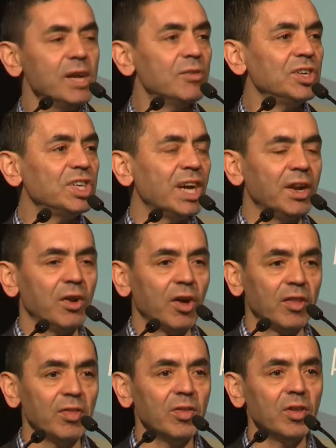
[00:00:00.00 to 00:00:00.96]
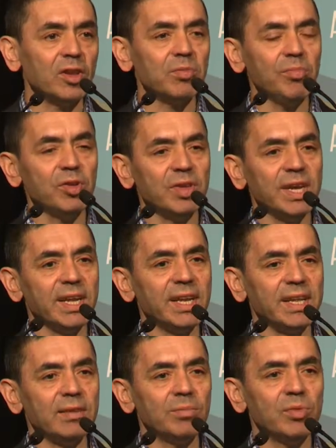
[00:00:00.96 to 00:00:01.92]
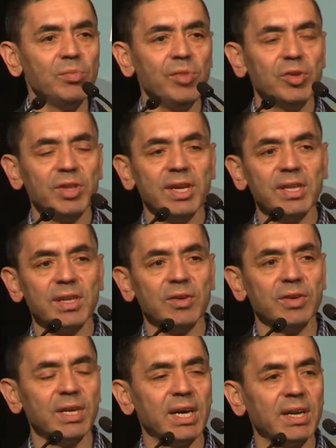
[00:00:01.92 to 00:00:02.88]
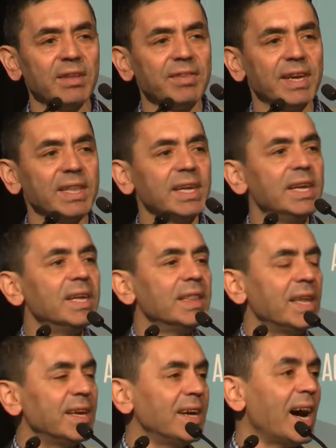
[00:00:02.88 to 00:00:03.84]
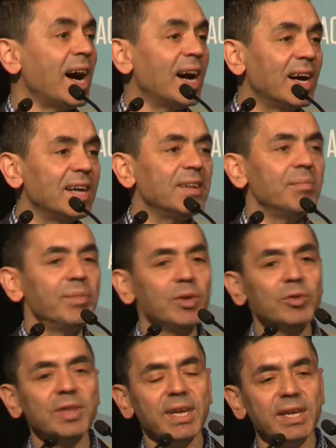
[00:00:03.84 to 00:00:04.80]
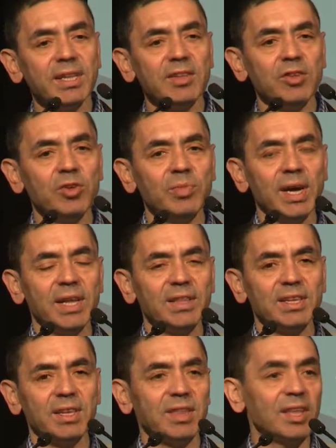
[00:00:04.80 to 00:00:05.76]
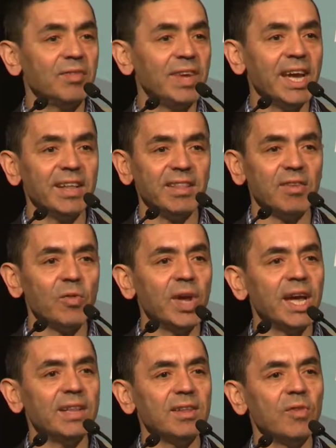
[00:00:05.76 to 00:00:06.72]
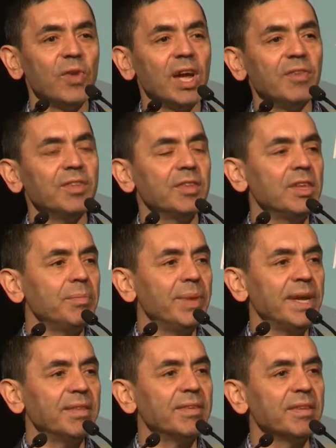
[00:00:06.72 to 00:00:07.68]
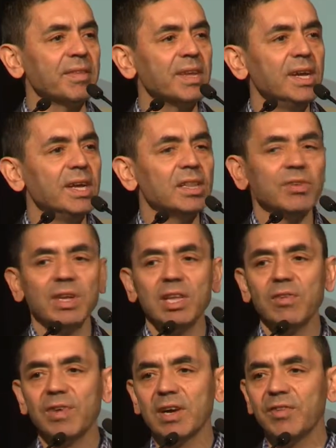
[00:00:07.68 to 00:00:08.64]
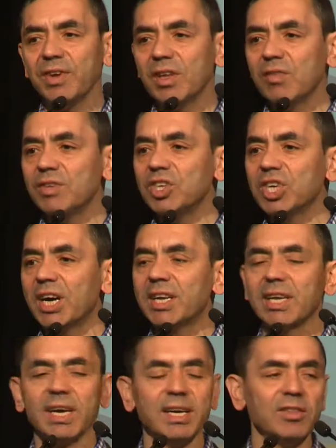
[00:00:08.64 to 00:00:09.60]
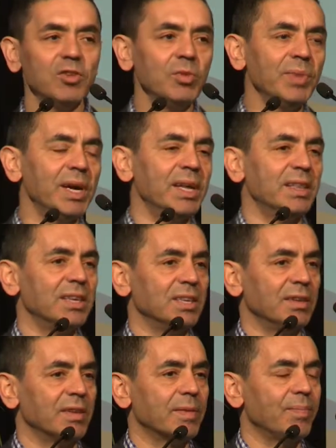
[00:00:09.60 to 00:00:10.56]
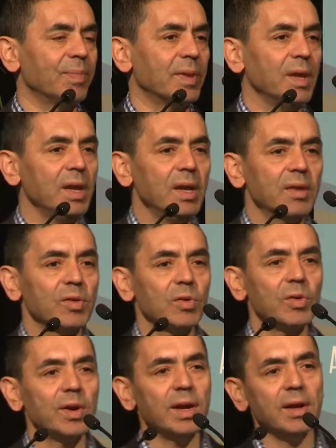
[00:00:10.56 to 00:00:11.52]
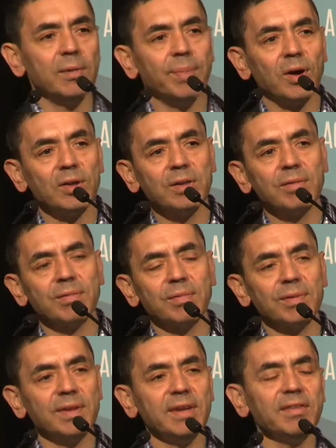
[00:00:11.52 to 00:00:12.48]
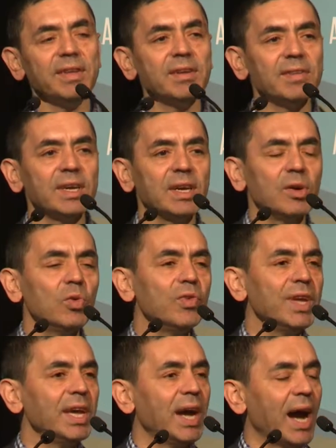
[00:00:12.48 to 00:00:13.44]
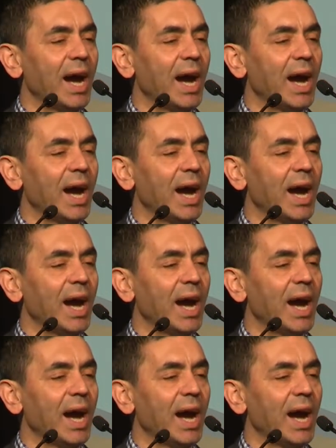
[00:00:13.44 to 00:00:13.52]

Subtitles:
which are not mutated on the other side. They are mutated tumor antigens. And we have this debate since 25 years, which are the right tumor antigens. So about 6 years ago, we